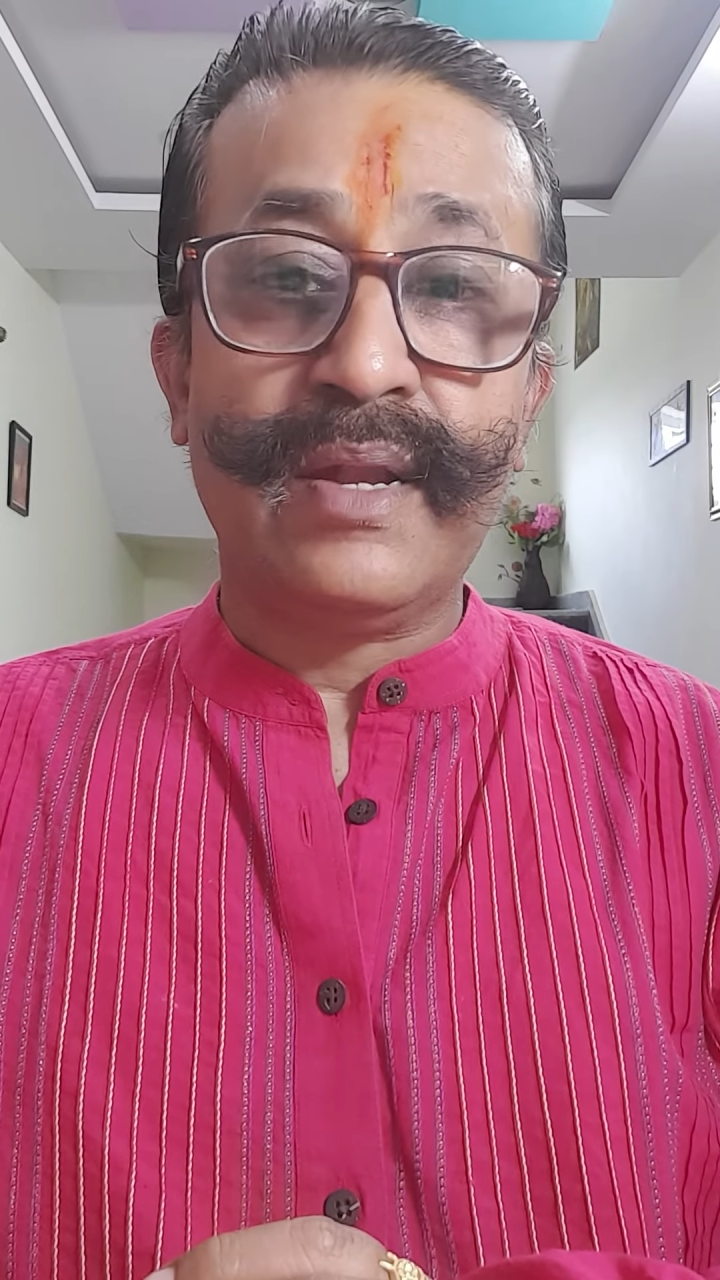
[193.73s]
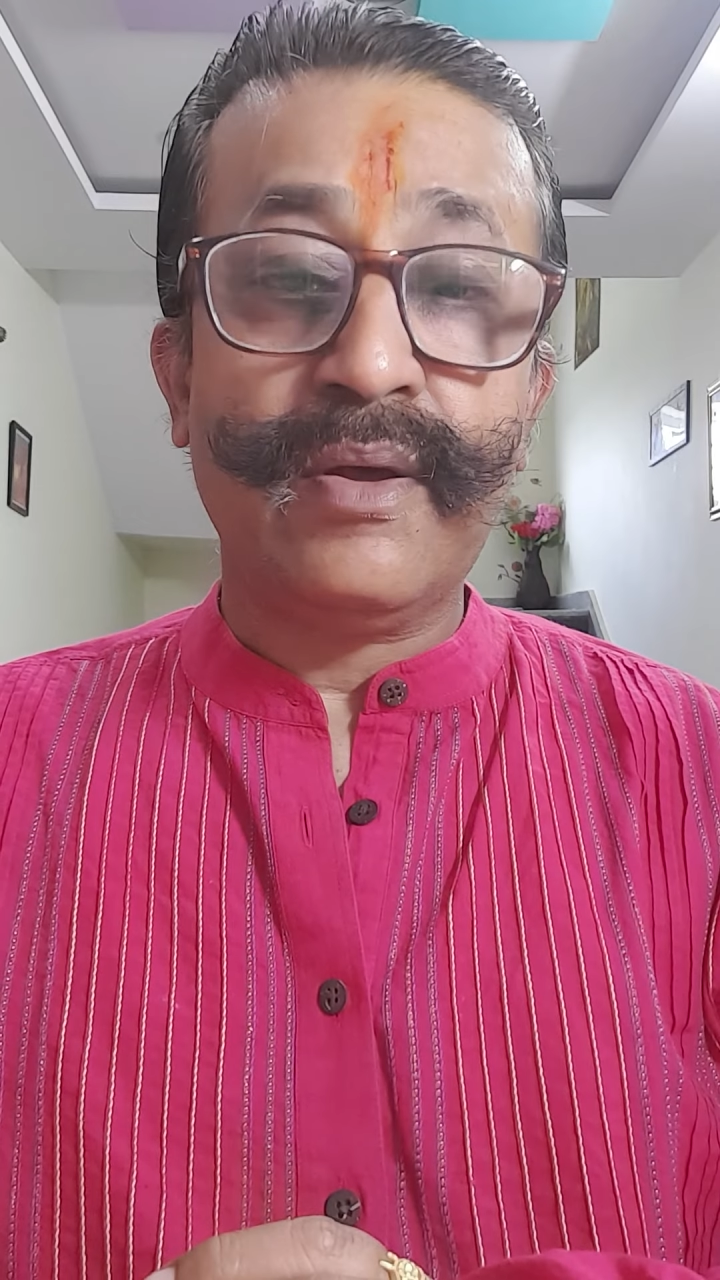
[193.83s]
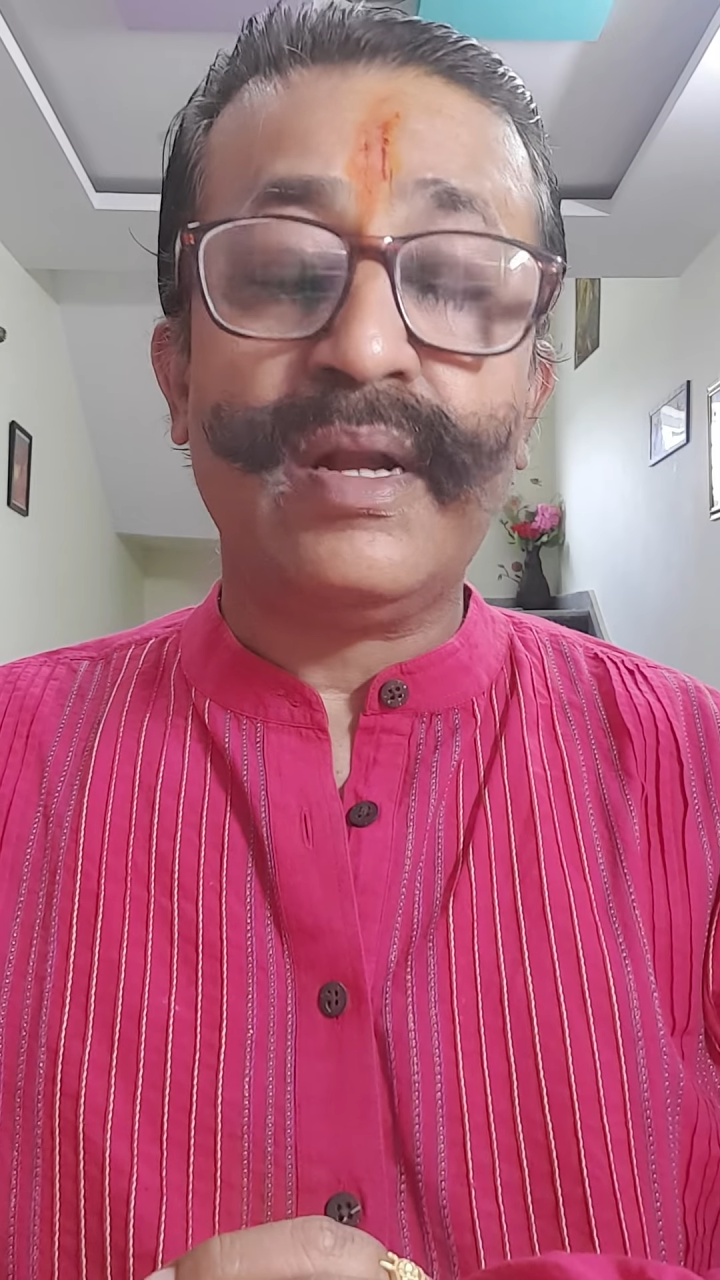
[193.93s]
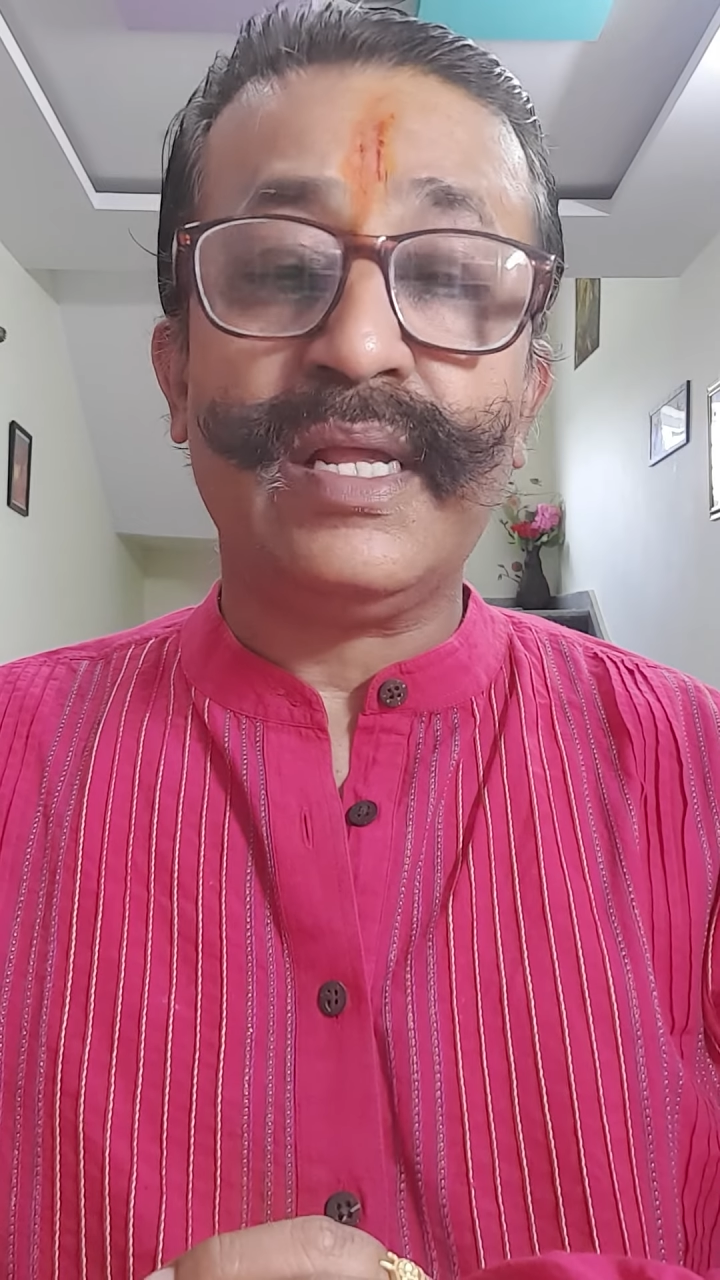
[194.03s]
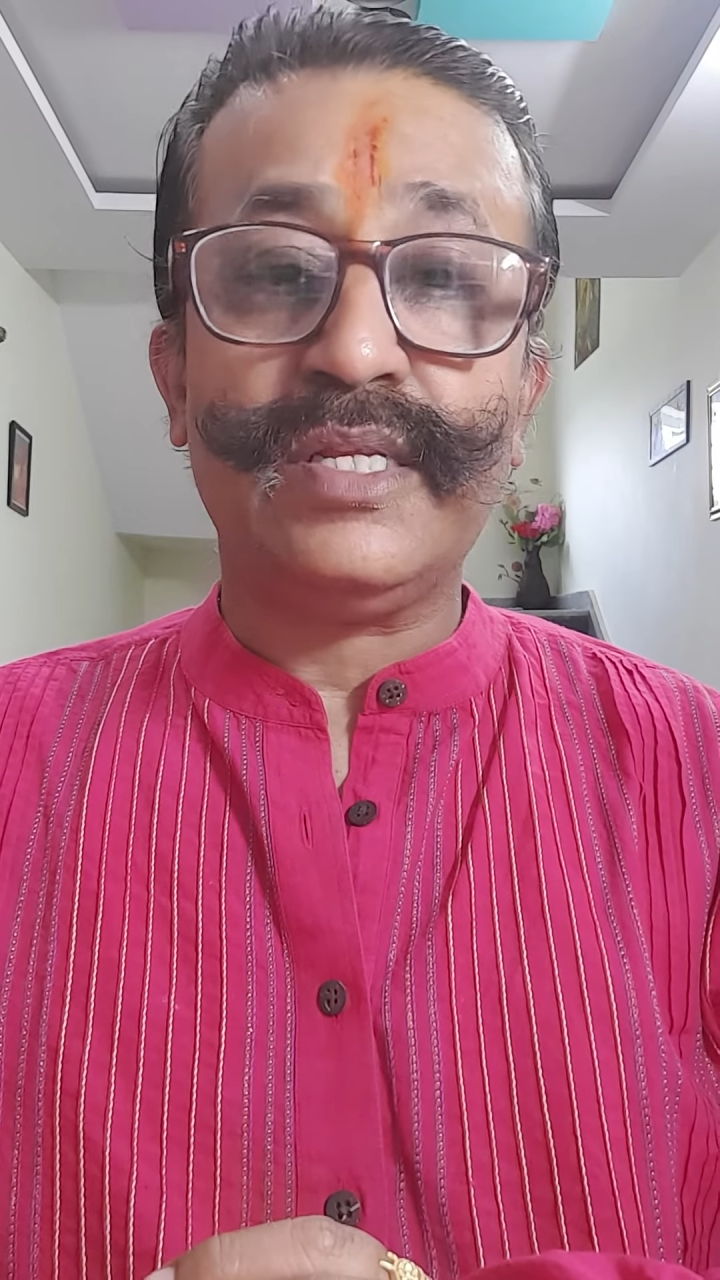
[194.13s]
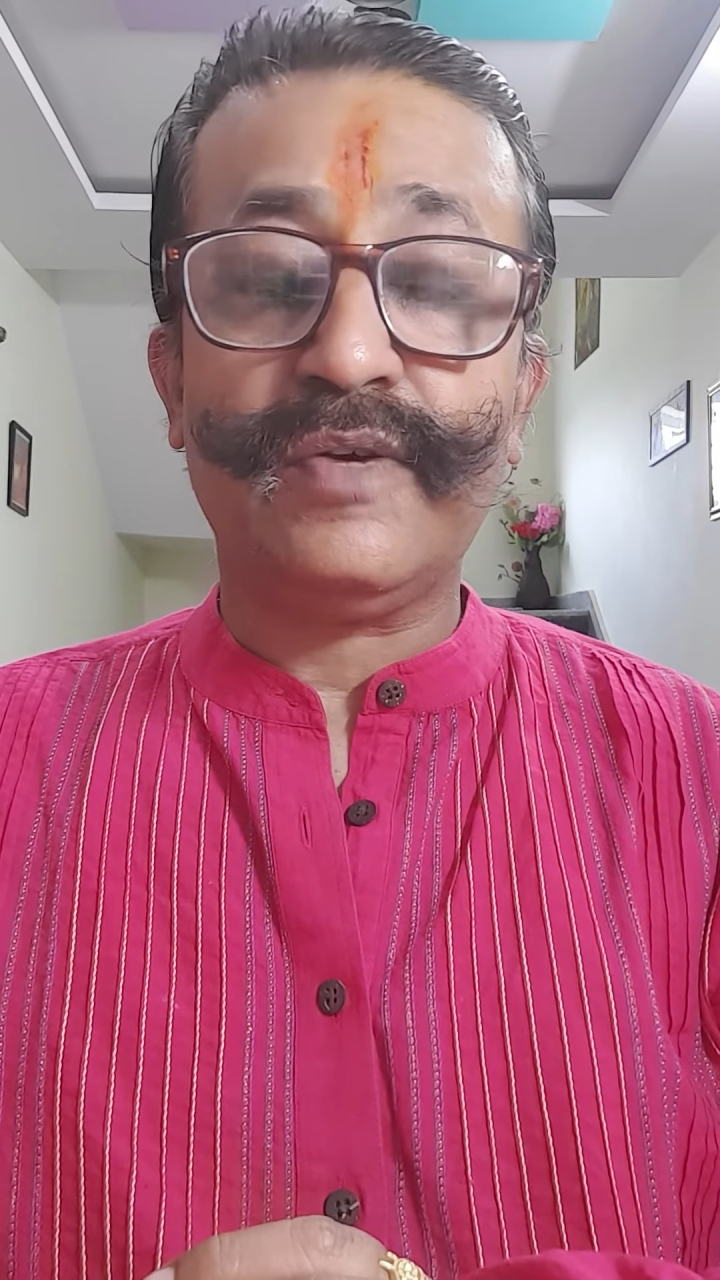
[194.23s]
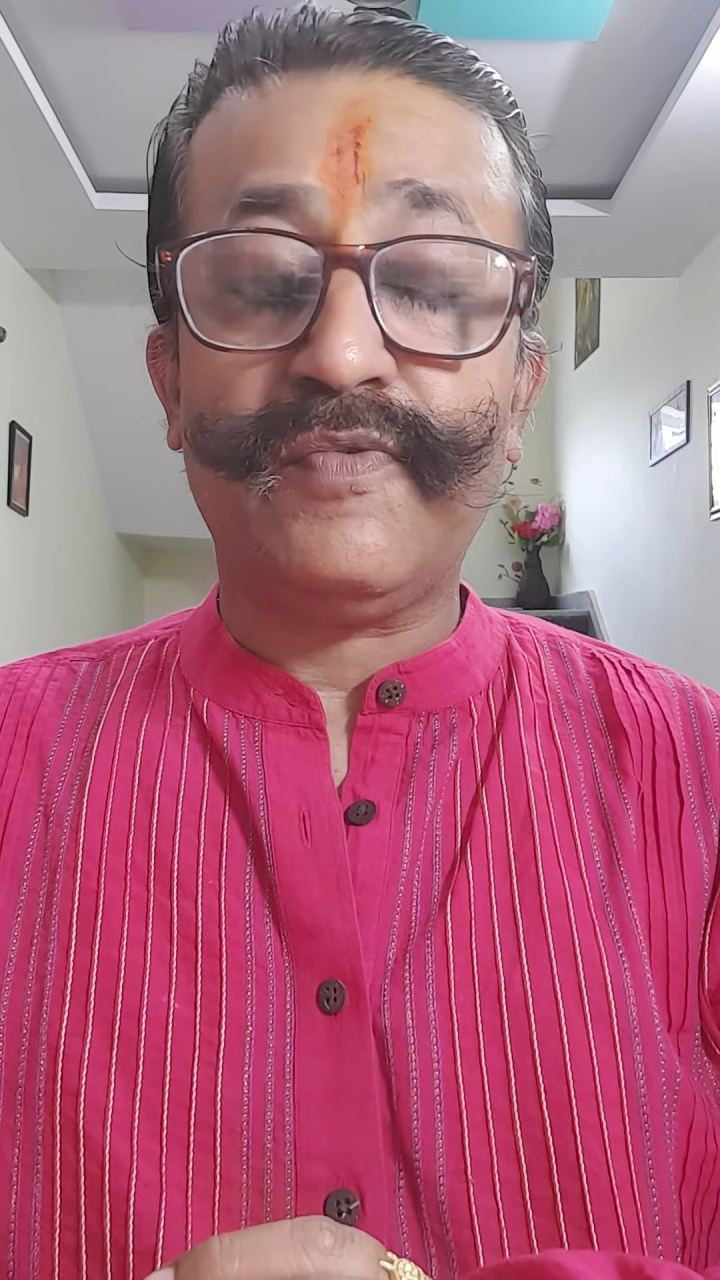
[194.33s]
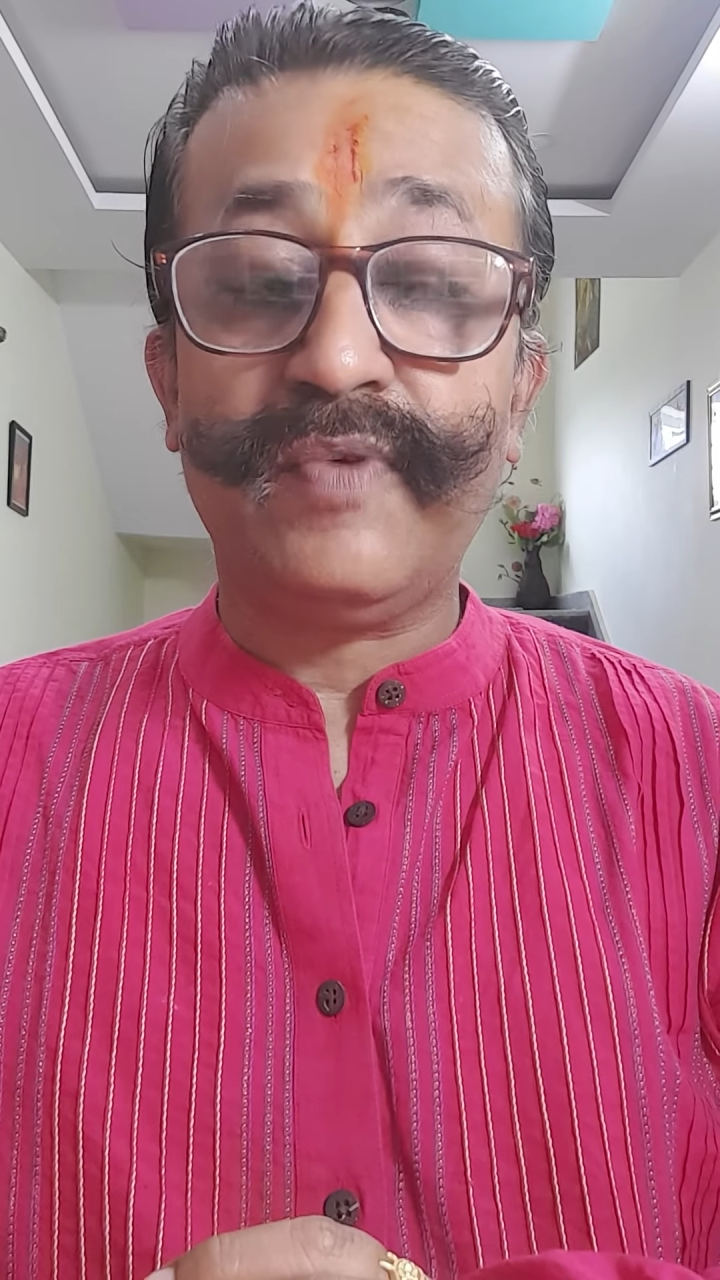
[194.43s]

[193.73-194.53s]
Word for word: knowledge of